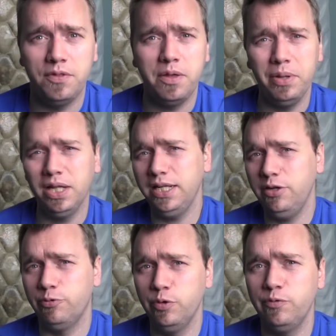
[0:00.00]
and the ability
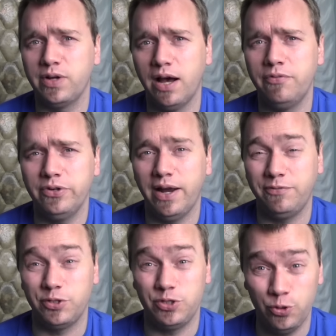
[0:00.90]
to remove cover
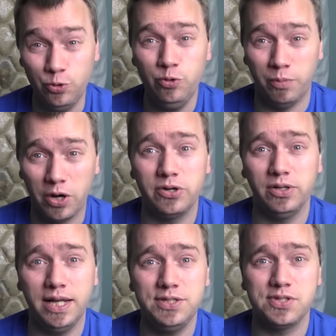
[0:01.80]
after 2 marker
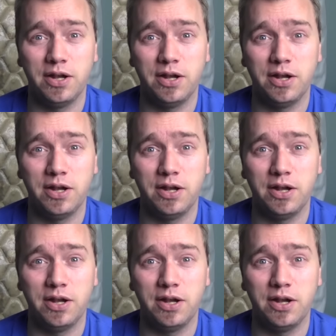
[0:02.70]
lights